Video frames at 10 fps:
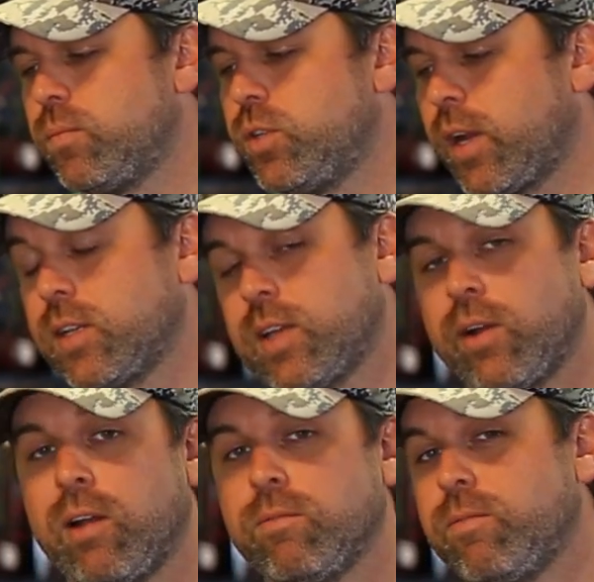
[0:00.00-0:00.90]
Check us out
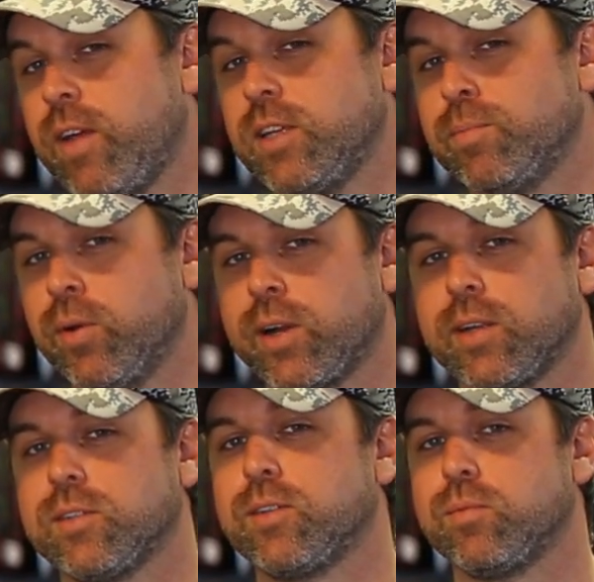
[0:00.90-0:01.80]
on Facebook
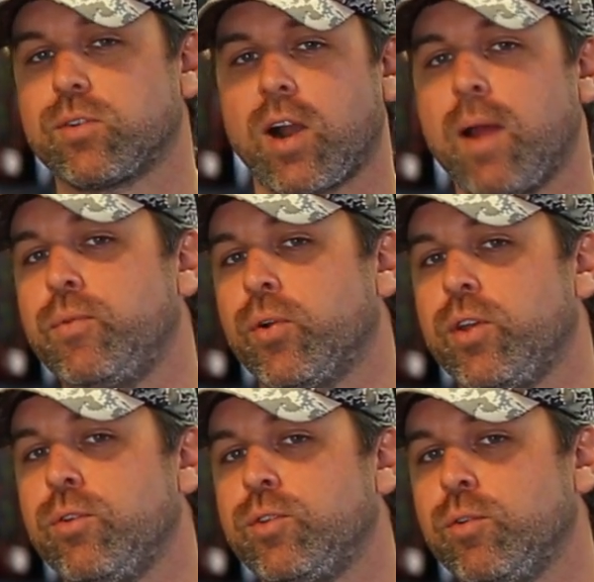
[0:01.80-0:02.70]
and subscribe to our
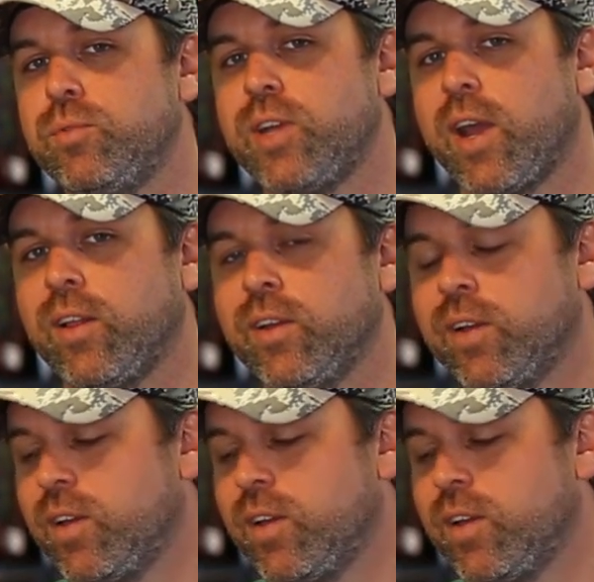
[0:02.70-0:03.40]
YouTube channel.